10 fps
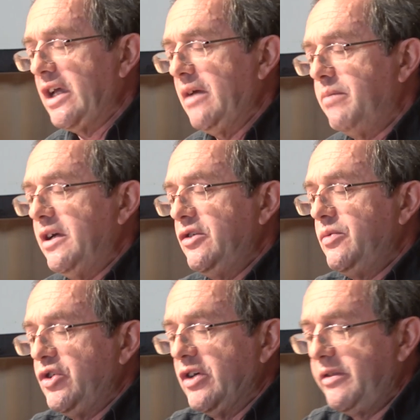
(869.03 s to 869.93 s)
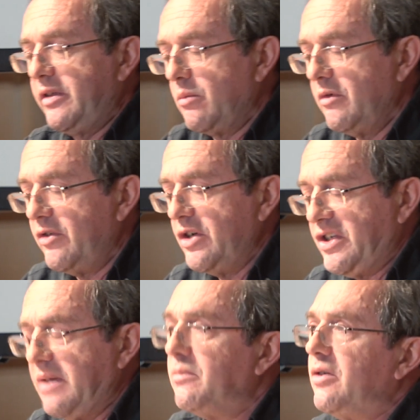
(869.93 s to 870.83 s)
campaigns which I think were very
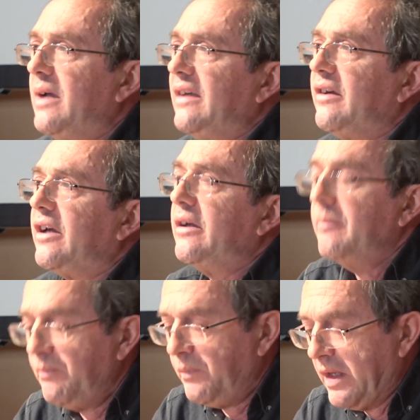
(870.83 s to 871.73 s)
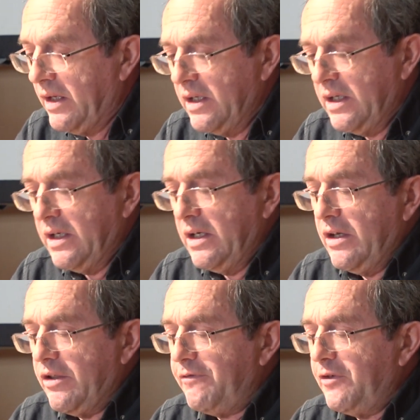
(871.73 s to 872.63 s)
symptomatic. The